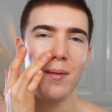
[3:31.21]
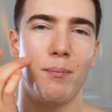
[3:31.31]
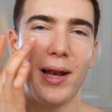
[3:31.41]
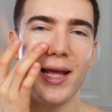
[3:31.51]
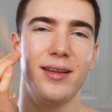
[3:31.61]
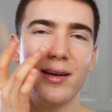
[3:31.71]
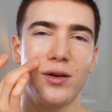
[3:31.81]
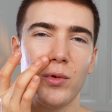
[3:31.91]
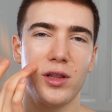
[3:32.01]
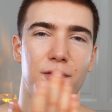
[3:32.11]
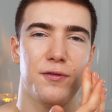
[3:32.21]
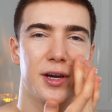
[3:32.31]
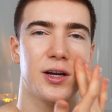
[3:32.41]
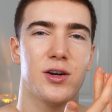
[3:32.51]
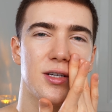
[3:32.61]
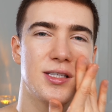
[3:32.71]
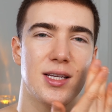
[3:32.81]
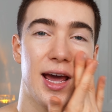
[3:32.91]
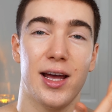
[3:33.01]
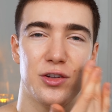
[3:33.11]
Blend it in with the fingers
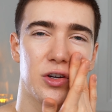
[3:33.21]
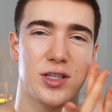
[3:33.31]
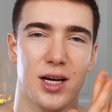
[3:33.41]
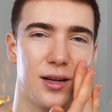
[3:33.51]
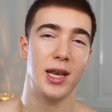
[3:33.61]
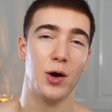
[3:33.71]
and you're done.